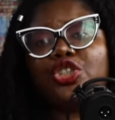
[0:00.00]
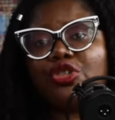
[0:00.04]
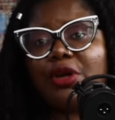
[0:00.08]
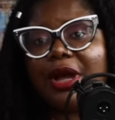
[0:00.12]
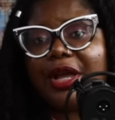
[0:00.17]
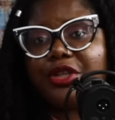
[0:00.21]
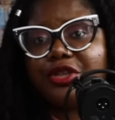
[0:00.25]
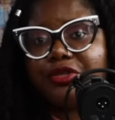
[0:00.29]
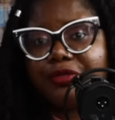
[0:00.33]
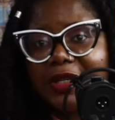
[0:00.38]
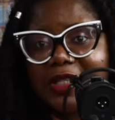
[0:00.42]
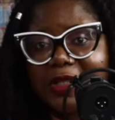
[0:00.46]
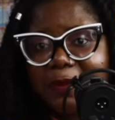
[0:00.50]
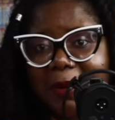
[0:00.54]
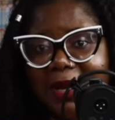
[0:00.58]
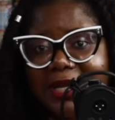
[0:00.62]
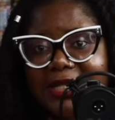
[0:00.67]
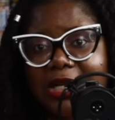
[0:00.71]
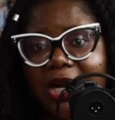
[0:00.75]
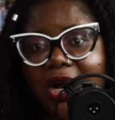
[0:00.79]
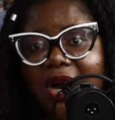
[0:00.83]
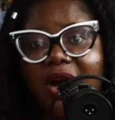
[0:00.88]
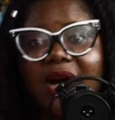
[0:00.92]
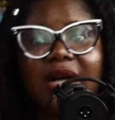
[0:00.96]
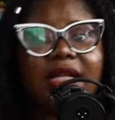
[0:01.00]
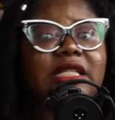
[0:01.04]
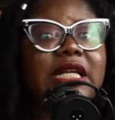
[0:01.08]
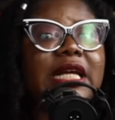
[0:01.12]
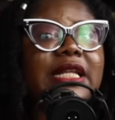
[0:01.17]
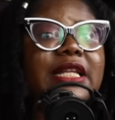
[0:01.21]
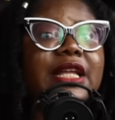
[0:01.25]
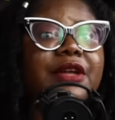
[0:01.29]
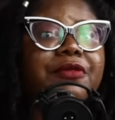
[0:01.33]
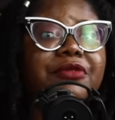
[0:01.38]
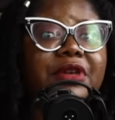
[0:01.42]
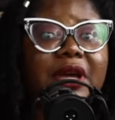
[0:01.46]
trying to respect her aunt
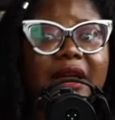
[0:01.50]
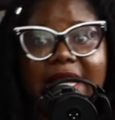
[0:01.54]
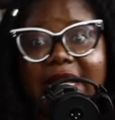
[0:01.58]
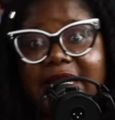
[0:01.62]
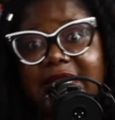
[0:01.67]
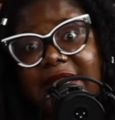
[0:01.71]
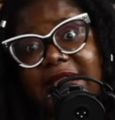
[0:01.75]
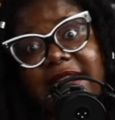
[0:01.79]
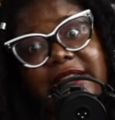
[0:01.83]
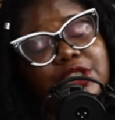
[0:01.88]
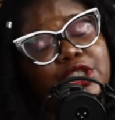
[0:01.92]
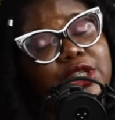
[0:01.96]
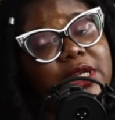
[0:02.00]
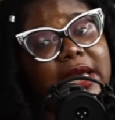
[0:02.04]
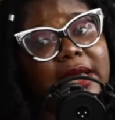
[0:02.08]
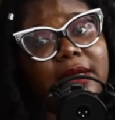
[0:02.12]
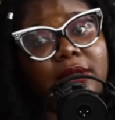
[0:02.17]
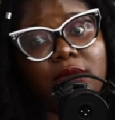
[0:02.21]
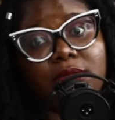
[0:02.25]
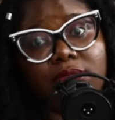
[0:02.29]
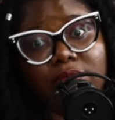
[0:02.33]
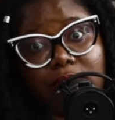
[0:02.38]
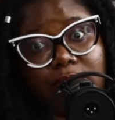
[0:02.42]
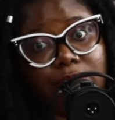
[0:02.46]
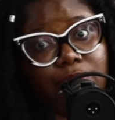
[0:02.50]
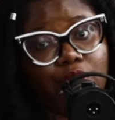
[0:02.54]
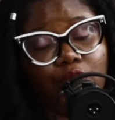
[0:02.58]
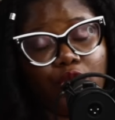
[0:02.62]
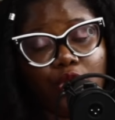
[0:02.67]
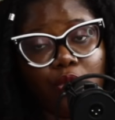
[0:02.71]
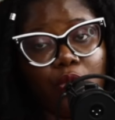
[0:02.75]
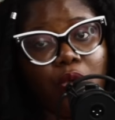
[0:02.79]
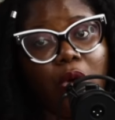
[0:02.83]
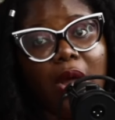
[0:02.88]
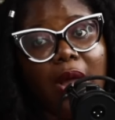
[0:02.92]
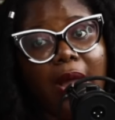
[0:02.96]
and then realizing that she can, you
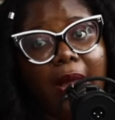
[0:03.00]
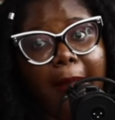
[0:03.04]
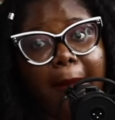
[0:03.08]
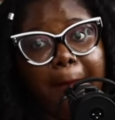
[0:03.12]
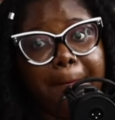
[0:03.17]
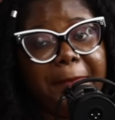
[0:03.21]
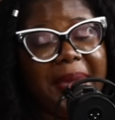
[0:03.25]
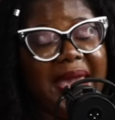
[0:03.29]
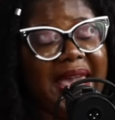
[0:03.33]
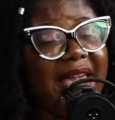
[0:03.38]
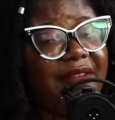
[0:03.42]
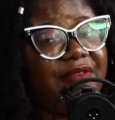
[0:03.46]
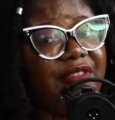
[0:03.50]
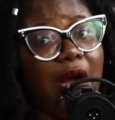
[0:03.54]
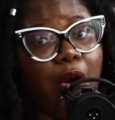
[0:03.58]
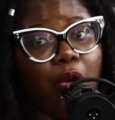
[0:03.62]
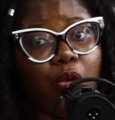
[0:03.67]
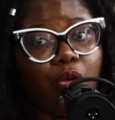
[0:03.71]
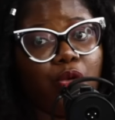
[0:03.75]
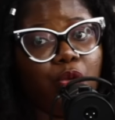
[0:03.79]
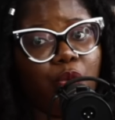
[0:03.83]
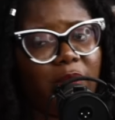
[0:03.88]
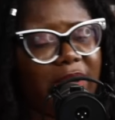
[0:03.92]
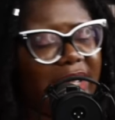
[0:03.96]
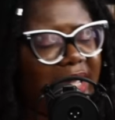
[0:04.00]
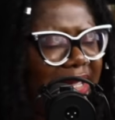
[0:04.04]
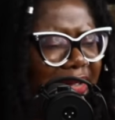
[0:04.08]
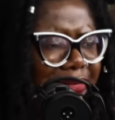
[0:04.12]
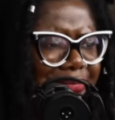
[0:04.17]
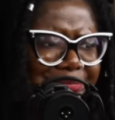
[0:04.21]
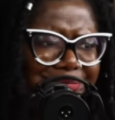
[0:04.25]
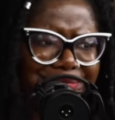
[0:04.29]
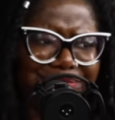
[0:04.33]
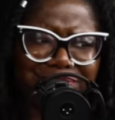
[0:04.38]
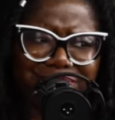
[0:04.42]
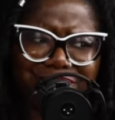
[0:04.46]
know, pave her own way.
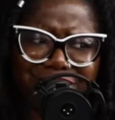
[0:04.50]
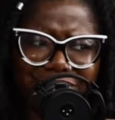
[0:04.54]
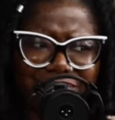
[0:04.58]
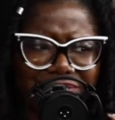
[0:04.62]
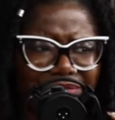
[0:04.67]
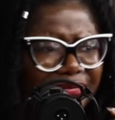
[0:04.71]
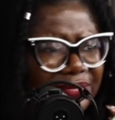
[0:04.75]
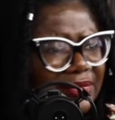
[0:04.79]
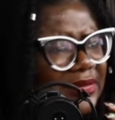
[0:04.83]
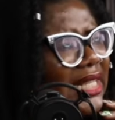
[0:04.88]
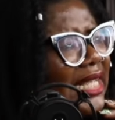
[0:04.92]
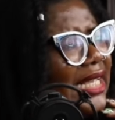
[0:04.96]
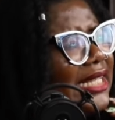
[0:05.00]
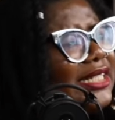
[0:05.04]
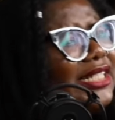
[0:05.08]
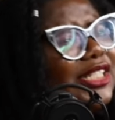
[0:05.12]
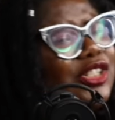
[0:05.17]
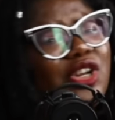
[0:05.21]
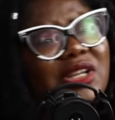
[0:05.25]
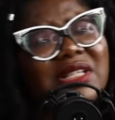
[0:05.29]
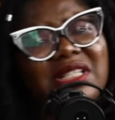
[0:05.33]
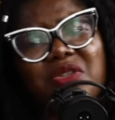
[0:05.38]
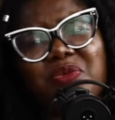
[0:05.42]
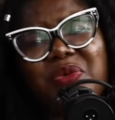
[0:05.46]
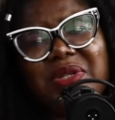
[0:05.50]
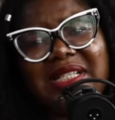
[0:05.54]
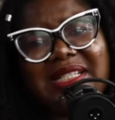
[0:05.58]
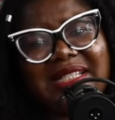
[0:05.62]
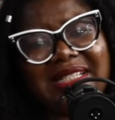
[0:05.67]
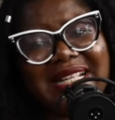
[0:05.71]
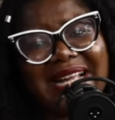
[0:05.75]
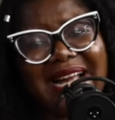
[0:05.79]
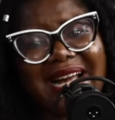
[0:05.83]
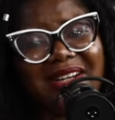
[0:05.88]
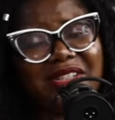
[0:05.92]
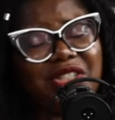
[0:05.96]
She does it with
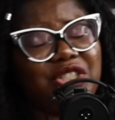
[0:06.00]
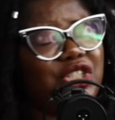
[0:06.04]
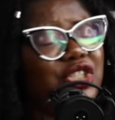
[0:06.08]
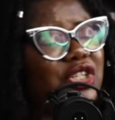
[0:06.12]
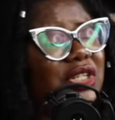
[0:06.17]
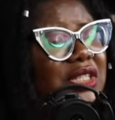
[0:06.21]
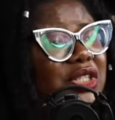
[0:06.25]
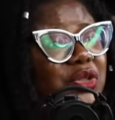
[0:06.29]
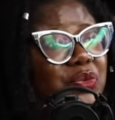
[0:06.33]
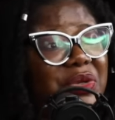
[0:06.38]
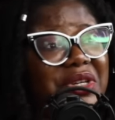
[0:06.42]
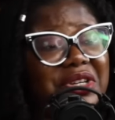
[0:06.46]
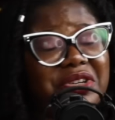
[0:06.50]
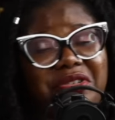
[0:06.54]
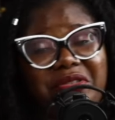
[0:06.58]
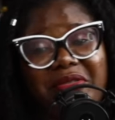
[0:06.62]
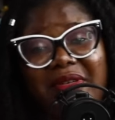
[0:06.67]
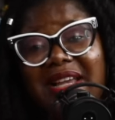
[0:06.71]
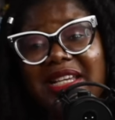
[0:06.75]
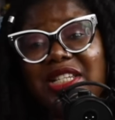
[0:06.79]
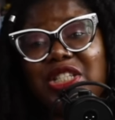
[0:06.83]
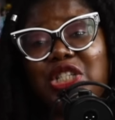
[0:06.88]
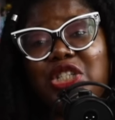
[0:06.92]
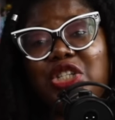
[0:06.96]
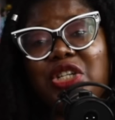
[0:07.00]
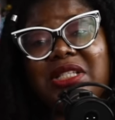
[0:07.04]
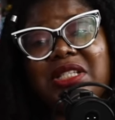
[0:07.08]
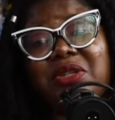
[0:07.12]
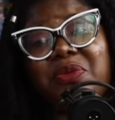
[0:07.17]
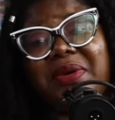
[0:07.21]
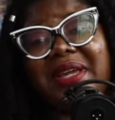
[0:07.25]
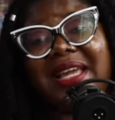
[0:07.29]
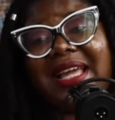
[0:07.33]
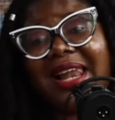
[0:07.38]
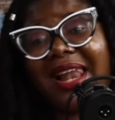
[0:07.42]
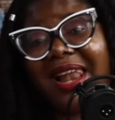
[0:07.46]
style, she does it with grace, she does it
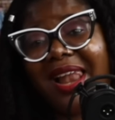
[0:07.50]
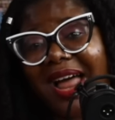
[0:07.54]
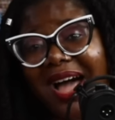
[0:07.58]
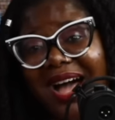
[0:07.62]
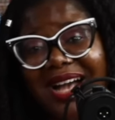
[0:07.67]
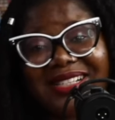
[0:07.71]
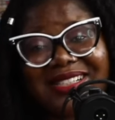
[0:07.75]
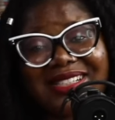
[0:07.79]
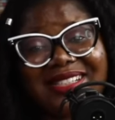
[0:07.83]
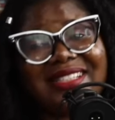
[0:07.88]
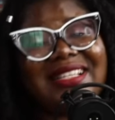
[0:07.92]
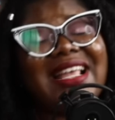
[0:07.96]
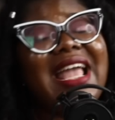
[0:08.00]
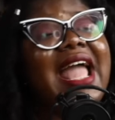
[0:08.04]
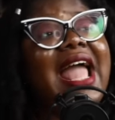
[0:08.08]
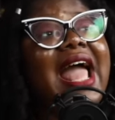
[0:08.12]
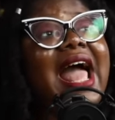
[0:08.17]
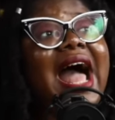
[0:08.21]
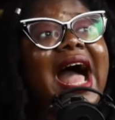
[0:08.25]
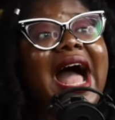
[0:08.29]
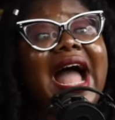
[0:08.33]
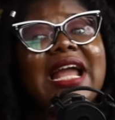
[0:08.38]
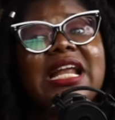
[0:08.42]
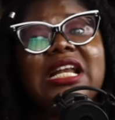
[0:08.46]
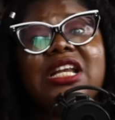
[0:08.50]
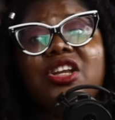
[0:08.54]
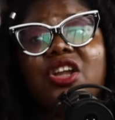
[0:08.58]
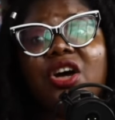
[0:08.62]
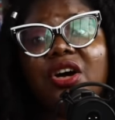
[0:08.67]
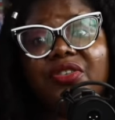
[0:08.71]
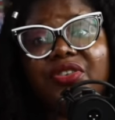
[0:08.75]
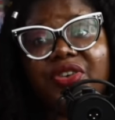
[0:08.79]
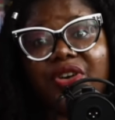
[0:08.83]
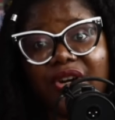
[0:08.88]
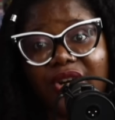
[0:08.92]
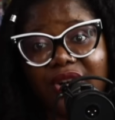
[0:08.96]
with class. I
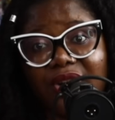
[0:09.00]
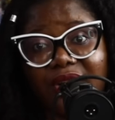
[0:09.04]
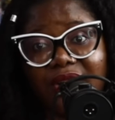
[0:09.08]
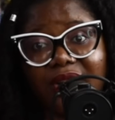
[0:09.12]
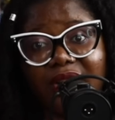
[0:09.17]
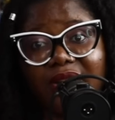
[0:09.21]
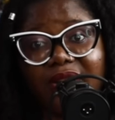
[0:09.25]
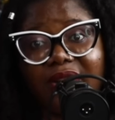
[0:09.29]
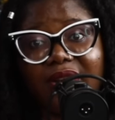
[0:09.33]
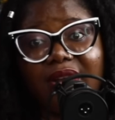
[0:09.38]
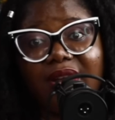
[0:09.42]
love her.